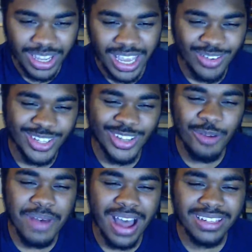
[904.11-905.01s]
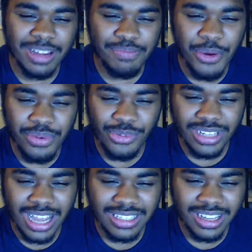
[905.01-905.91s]
It was so bad that Punpun
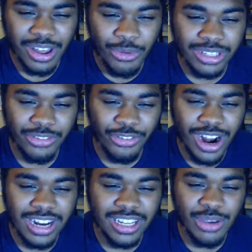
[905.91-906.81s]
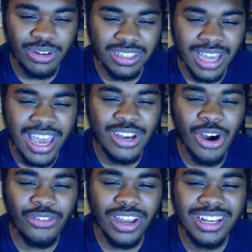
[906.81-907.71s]
was afraid he would take
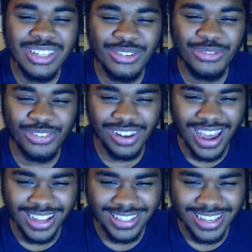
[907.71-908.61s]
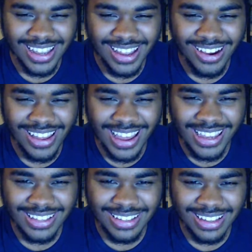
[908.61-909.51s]
off into flight. Oh yeah, he is